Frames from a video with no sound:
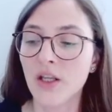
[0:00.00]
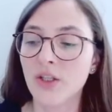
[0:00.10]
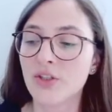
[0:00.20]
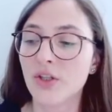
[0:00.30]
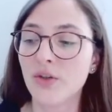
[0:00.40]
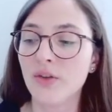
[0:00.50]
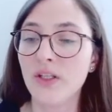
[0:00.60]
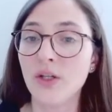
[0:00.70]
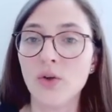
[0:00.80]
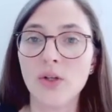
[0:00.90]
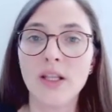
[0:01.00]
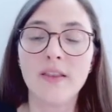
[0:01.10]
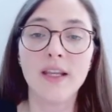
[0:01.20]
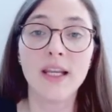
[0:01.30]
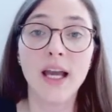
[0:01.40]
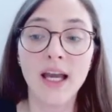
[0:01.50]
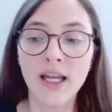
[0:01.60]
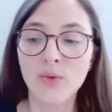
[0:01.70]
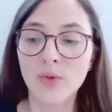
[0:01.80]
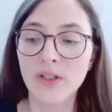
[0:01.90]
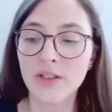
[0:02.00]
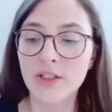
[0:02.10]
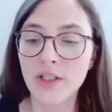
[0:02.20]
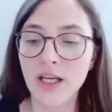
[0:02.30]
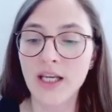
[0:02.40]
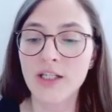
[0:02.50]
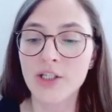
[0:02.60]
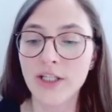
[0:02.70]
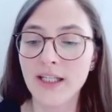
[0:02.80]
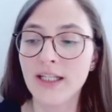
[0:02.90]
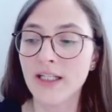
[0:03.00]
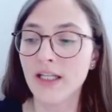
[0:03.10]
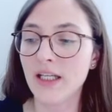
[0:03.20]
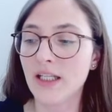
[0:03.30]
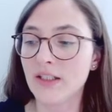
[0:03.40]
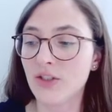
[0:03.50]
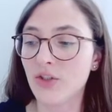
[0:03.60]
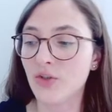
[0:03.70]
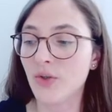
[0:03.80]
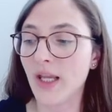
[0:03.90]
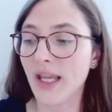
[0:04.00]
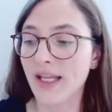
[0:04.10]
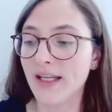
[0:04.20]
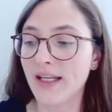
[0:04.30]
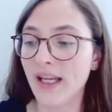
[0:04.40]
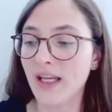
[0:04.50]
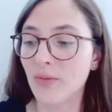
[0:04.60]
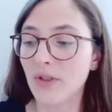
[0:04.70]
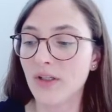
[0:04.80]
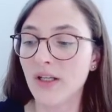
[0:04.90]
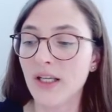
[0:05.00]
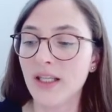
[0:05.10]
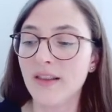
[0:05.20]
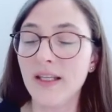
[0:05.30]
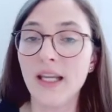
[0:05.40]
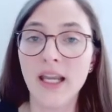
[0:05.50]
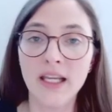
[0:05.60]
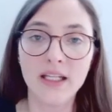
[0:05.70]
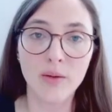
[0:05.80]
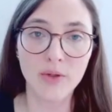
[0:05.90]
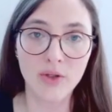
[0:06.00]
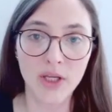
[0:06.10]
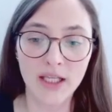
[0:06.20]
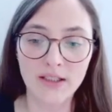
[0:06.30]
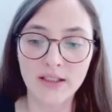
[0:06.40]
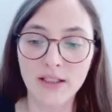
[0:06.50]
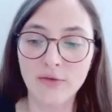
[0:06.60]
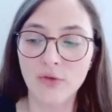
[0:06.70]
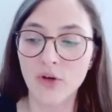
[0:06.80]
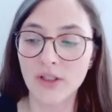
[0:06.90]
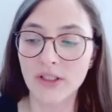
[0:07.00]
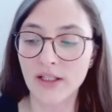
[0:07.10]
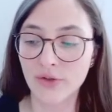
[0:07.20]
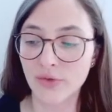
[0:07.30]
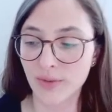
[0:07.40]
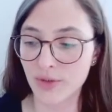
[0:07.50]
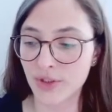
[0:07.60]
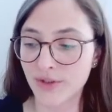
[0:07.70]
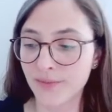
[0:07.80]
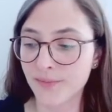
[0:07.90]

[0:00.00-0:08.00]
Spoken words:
So the only thing I will change here is to enable the AWS default encryption.